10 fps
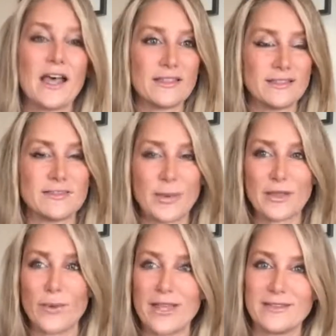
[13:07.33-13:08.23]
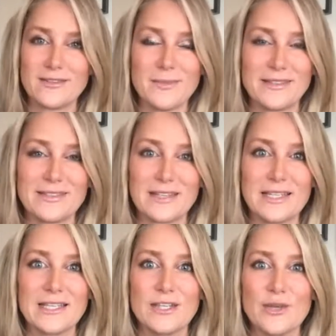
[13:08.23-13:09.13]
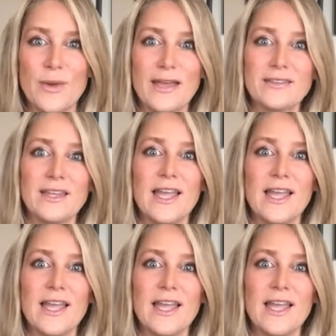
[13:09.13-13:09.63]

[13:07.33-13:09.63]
This, by the way, is domestically in the US.